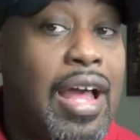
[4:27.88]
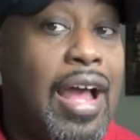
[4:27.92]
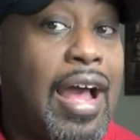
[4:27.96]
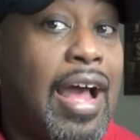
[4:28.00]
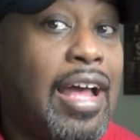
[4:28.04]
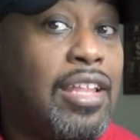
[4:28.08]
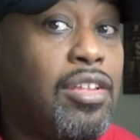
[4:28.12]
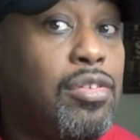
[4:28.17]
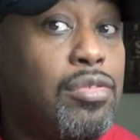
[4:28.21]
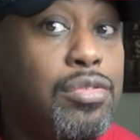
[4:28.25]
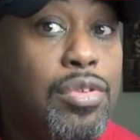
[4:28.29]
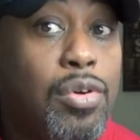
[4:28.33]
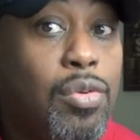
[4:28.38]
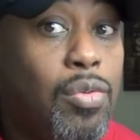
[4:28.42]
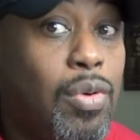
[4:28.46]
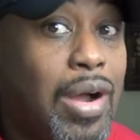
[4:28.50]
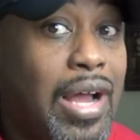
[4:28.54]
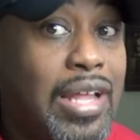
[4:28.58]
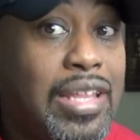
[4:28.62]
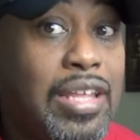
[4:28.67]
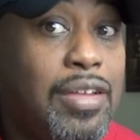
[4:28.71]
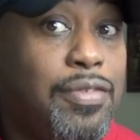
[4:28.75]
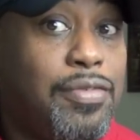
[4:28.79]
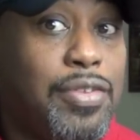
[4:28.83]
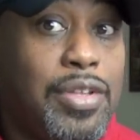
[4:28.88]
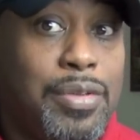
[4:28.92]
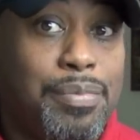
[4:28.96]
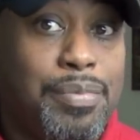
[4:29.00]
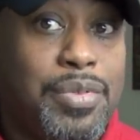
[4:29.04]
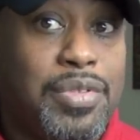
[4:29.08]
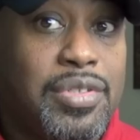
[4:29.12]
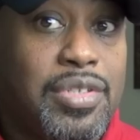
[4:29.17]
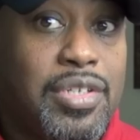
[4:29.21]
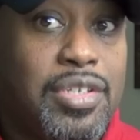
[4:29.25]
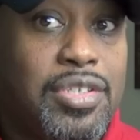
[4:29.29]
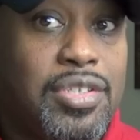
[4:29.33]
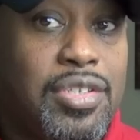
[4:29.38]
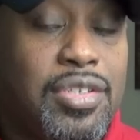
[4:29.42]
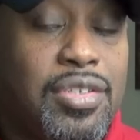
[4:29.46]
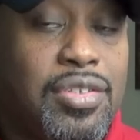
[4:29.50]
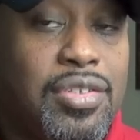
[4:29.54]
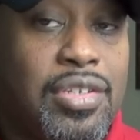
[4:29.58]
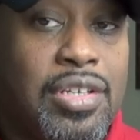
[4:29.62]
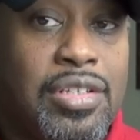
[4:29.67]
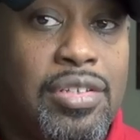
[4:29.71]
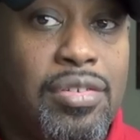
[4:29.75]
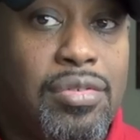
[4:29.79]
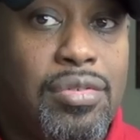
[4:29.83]
I don't know why they flipped
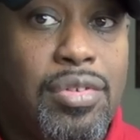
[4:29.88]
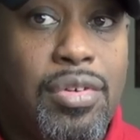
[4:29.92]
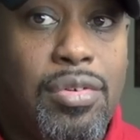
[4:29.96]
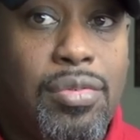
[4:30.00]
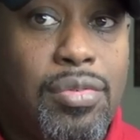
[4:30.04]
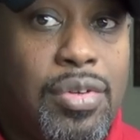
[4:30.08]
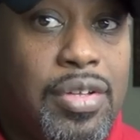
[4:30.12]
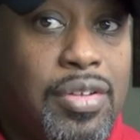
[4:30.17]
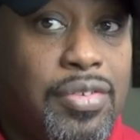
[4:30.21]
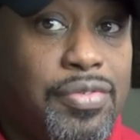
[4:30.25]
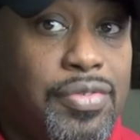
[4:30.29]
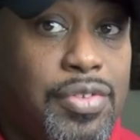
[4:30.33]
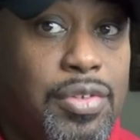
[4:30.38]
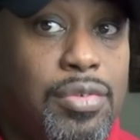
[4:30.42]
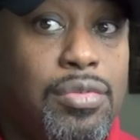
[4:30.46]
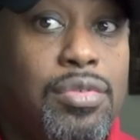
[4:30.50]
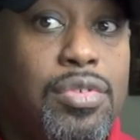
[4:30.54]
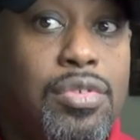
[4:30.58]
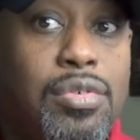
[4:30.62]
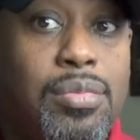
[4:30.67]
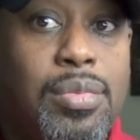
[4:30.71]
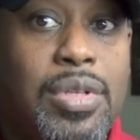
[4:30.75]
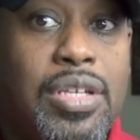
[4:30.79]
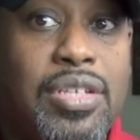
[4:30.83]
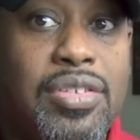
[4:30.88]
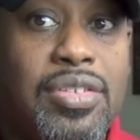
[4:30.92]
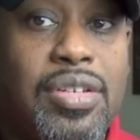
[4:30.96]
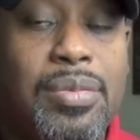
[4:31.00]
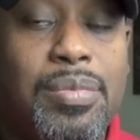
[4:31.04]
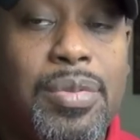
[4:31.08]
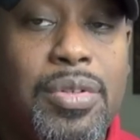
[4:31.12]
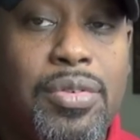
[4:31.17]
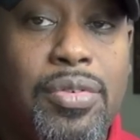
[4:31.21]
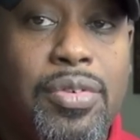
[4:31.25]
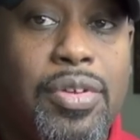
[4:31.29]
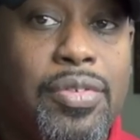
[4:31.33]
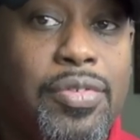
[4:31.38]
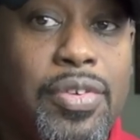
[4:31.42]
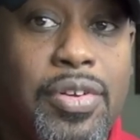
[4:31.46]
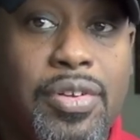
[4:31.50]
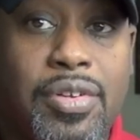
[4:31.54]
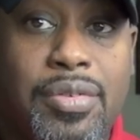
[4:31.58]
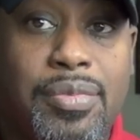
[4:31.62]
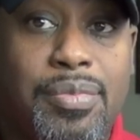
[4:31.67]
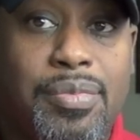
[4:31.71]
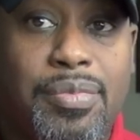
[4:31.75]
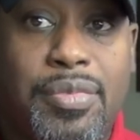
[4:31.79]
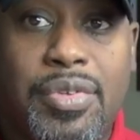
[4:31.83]
positions. I don't know if YouTube did something or whatever,
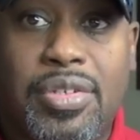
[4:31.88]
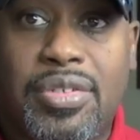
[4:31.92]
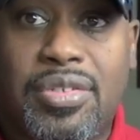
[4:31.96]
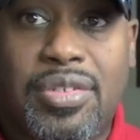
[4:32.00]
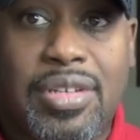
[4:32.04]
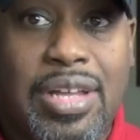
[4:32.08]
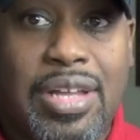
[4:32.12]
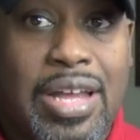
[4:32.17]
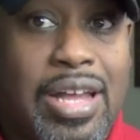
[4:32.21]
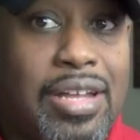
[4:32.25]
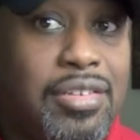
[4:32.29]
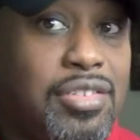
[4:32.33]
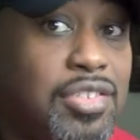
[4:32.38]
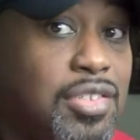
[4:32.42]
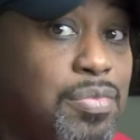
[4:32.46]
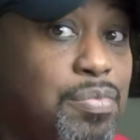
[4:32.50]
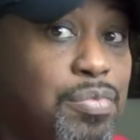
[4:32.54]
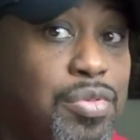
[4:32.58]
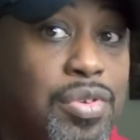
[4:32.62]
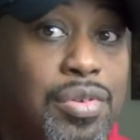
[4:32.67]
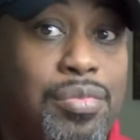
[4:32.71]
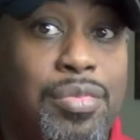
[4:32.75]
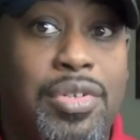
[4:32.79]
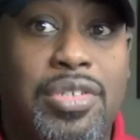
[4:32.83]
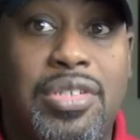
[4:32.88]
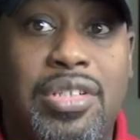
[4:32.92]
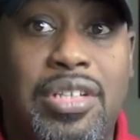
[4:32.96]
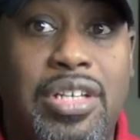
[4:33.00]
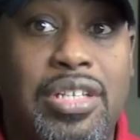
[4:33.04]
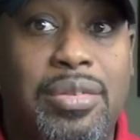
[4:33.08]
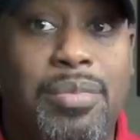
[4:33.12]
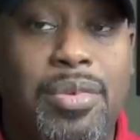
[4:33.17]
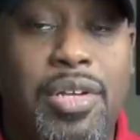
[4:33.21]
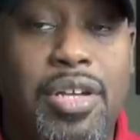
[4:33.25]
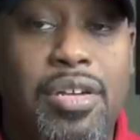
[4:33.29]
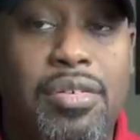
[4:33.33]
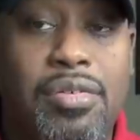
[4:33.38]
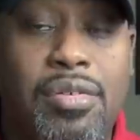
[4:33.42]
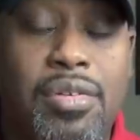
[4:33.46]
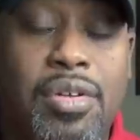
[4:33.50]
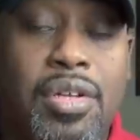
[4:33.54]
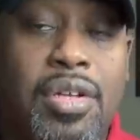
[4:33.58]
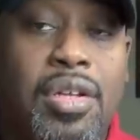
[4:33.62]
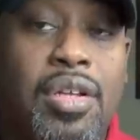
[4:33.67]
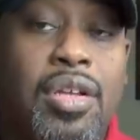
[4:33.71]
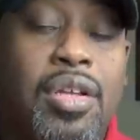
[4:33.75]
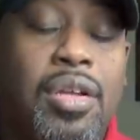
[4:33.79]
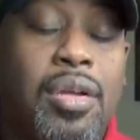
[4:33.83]
because I just pretty much let them go.
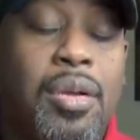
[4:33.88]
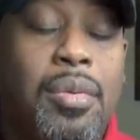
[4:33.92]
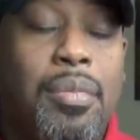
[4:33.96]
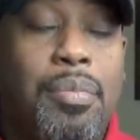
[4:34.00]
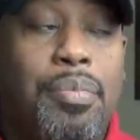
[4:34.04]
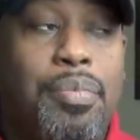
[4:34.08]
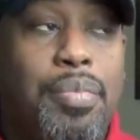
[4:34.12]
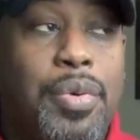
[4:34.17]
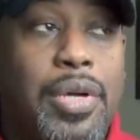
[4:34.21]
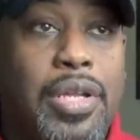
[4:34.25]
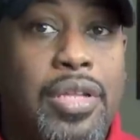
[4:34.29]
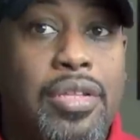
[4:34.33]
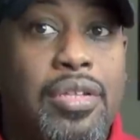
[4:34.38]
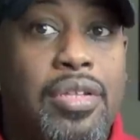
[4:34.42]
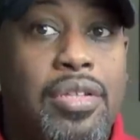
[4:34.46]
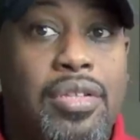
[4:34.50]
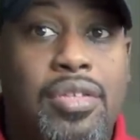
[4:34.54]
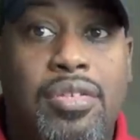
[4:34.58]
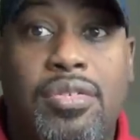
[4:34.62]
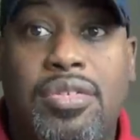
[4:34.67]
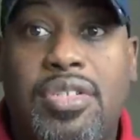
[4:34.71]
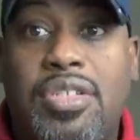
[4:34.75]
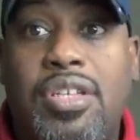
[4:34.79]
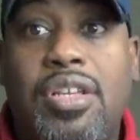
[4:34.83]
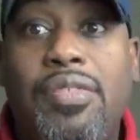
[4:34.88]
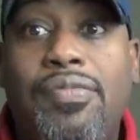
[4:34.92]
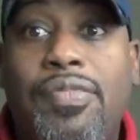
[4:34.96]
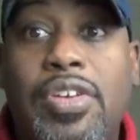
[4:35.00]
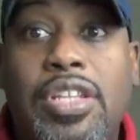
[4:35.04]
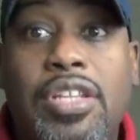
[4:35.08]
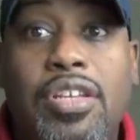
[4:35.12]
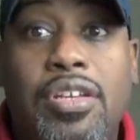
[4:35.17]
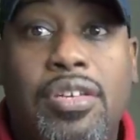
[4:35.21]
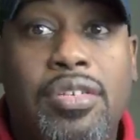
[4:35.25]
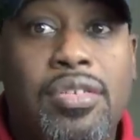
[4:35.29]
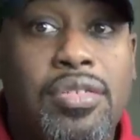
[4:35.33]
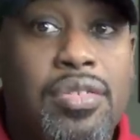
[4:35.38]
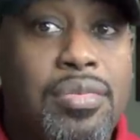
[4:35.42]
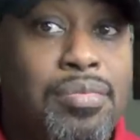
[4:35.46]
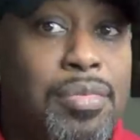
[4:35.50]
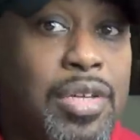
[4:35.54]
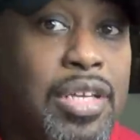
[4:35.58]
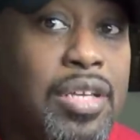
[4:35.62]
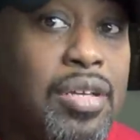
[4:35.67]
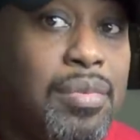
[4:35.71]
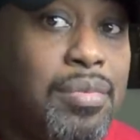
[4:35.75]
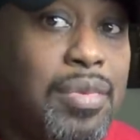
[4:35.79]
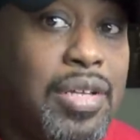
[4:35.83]
But those 10 videos
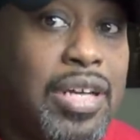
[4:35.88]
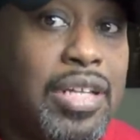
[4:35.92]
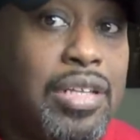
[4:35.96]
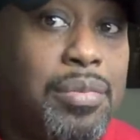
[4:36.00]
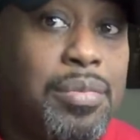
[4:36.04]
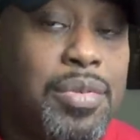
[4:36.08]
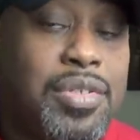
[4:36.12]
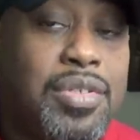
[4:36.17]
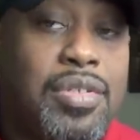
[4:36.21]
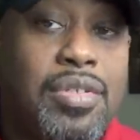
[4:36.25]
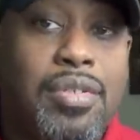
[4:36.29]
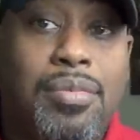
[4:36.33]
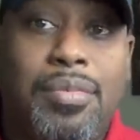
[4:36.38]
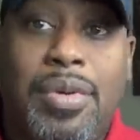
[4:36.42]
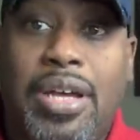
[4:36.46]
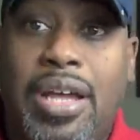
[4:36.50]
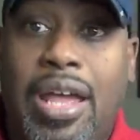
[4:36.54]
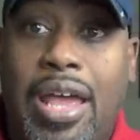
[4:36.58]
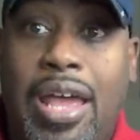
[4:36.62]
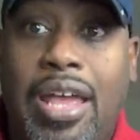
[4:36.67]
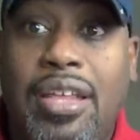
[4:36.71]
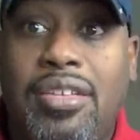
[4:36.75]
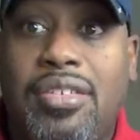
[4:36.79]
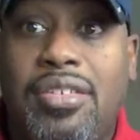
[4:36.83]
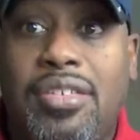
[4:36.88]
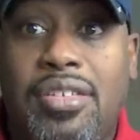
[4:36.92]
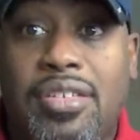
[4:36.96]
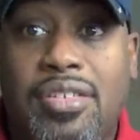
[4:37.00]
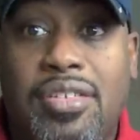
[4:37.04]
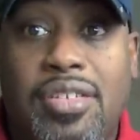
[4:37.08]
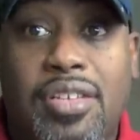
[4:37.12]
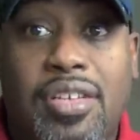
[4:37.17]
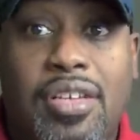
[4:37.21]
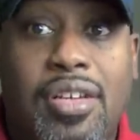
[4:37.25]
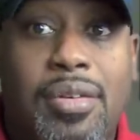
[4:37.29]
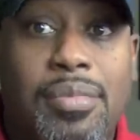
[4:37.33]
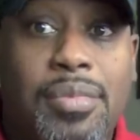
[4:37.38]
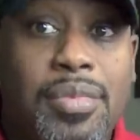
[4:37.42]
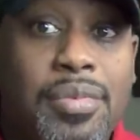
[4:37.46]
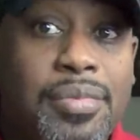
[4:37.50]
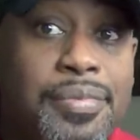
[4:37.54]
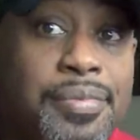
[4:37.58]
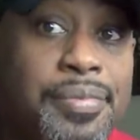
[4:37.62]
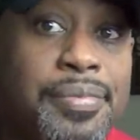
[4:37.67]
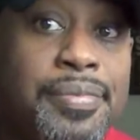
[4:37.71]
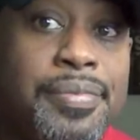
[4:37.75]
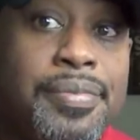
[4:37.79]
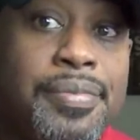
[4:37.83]
make up 90% of my AdSense income.
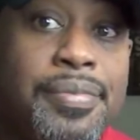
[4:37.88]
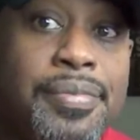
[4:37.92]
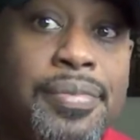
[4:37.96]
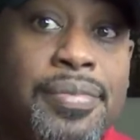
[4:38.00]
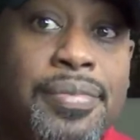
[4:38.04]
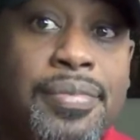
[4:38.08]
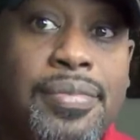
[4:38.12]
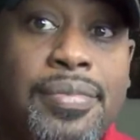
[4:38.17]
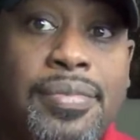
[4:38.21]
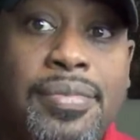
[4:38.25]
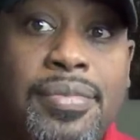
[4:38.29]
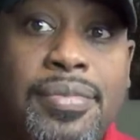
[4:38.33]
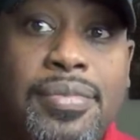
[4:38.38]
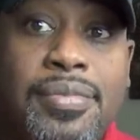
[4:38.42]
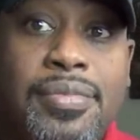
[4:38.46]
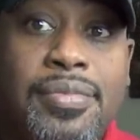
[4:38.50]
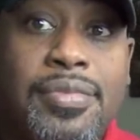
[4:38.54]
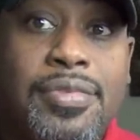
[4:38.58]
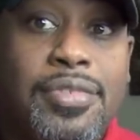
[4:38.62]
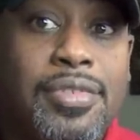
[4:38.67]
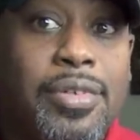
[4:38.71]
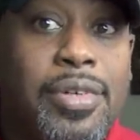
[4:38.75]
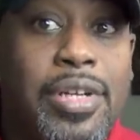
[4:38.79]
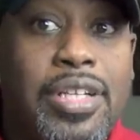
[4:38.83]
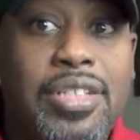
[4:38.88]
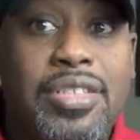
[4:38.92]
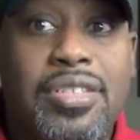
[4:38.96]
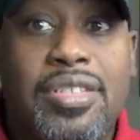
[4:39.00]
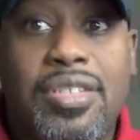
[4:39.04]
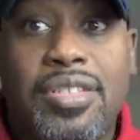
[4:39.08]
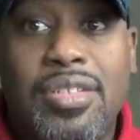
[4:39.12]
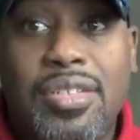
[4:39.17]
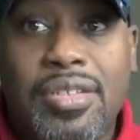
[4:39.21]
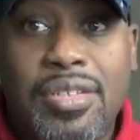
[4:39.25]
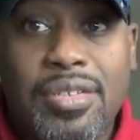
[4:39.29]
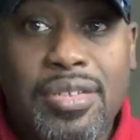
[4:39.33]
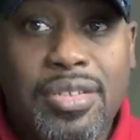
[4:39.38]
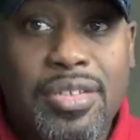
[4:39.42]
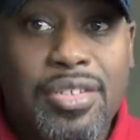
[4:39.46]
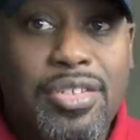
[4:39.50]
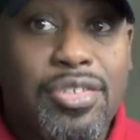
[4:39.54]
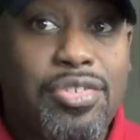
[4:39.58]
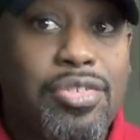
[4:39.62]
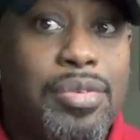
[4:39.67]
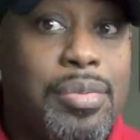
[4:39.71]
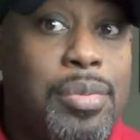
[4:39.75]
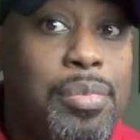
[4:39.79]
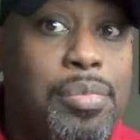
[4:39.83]
The rest
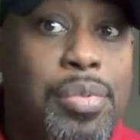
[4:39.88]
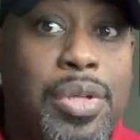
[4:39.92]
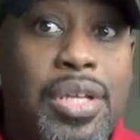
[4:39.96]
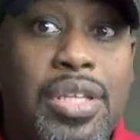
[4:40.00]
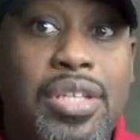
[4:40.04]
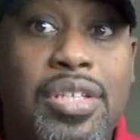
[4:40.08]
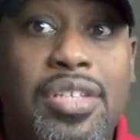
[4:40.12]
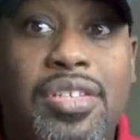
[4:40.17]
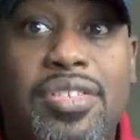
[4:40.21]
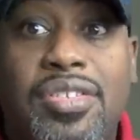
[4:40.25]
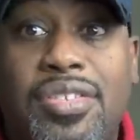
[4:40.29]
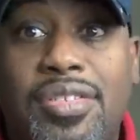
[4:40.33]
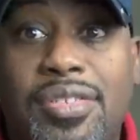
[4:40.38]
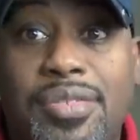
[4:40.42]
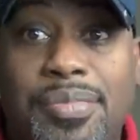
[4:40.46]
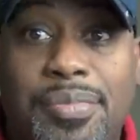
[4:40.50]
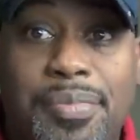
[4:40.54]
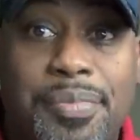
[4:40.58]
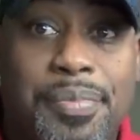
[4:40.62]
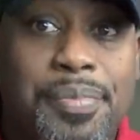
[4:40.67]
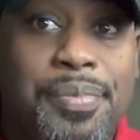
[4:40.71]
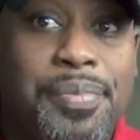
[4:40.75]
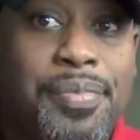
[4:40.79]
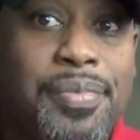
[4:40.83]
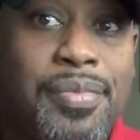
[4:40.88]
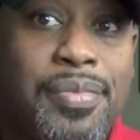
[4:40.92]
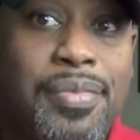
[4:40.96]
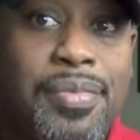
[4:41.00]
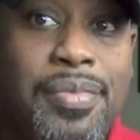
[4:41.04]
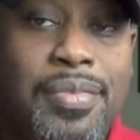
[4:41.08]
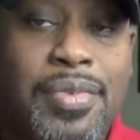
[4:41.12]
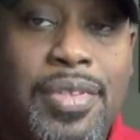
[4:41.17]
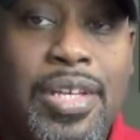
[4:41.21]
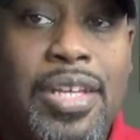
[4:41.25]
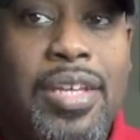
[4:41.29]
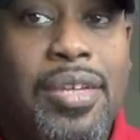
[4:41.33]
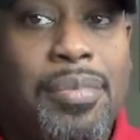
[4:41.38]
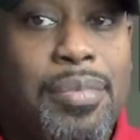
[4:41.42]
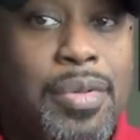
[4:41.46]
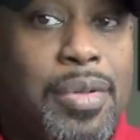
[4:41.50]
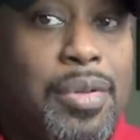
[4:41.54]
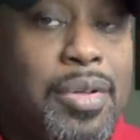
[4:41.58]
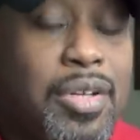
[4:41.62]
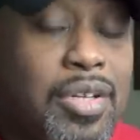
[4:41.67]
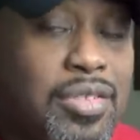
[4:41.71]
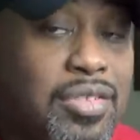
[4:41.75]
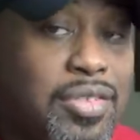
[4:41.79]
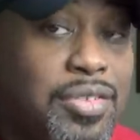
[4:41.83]
contribute pennies. But
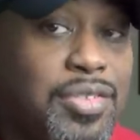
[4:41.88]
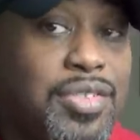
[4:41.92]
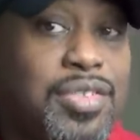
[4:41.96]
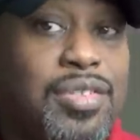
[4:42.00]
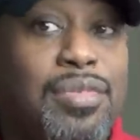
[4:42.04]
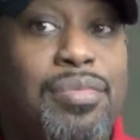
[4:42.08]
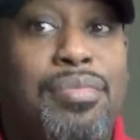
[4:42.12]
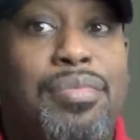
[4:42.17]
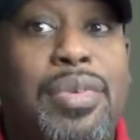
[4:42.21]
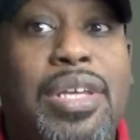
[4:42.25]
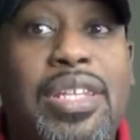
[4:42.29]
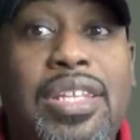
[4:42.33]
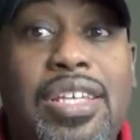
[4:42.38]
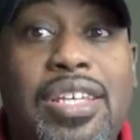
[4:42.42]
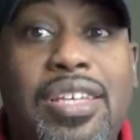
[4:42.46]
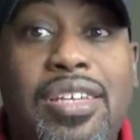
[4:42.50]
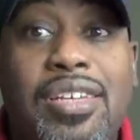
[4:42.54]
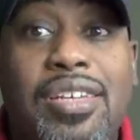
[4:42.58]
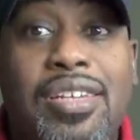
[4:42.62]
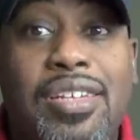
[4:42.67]
because there's so many,